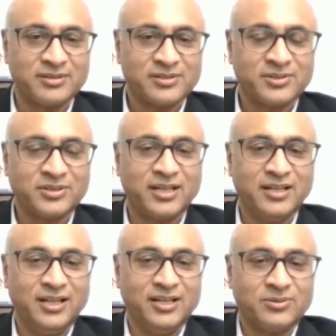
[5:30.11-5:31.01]
so they
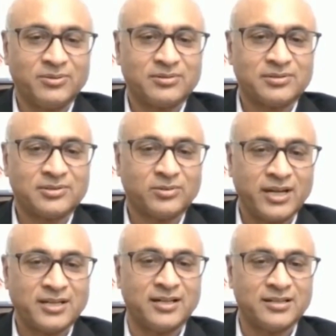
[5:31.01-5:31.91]
really don't
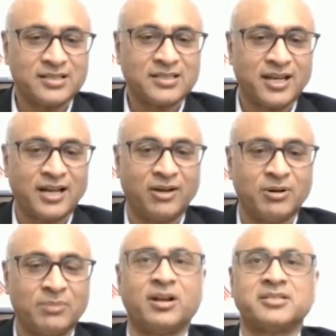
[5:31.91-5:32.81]
quite understand how a
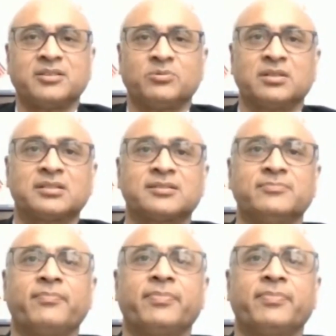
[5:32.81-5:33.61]
project works.